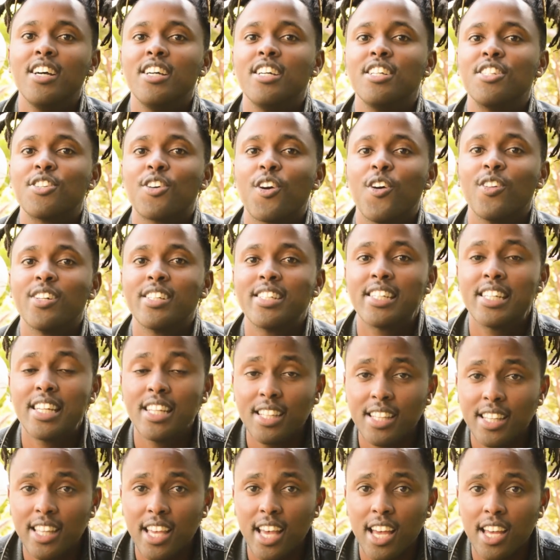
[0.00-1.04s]
It's called
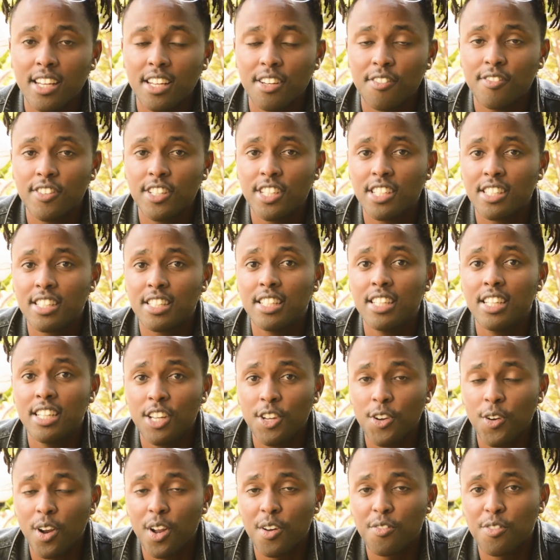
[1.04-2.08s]
Till the End. It features
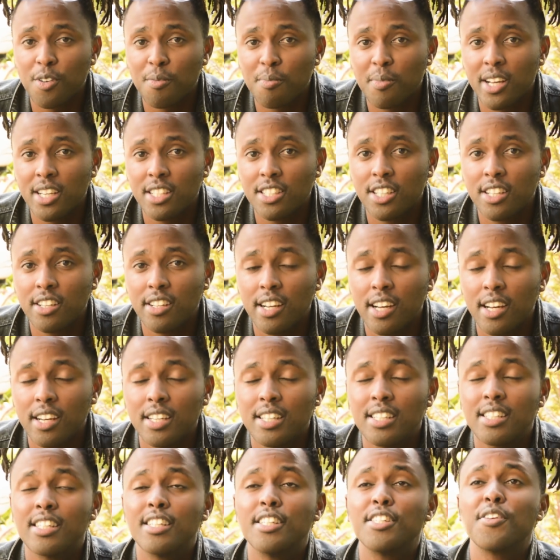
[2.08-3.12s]
Niniola from Nigeria.
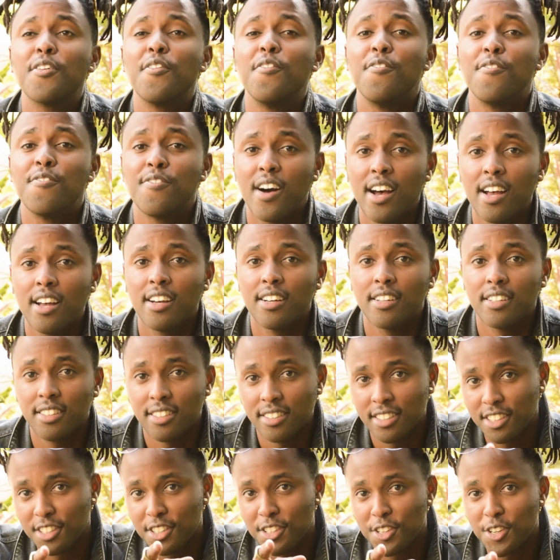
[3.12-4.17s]
It is fire.
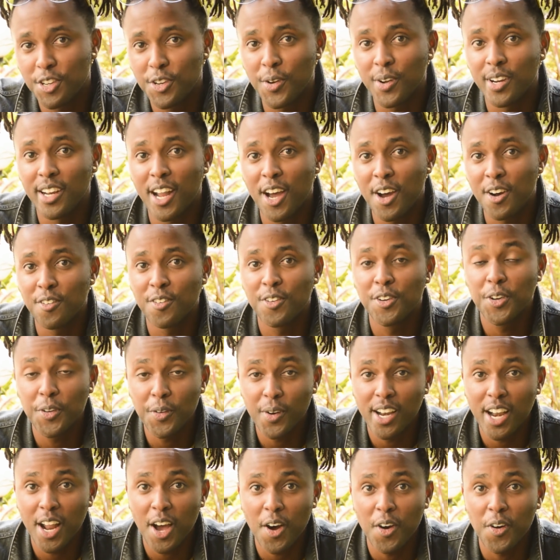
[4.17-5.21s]
Do it now.
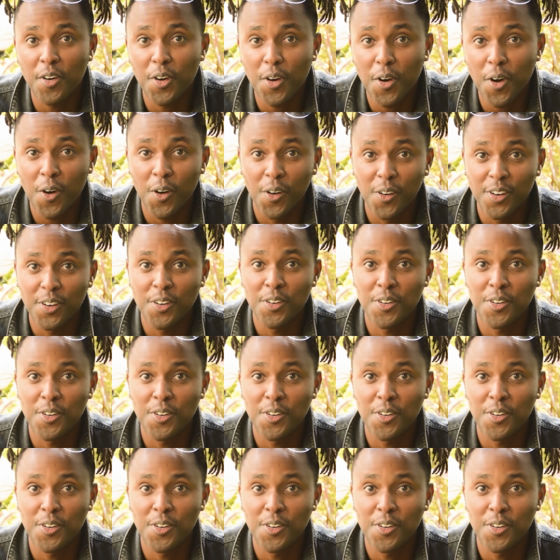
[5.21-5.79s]
Go.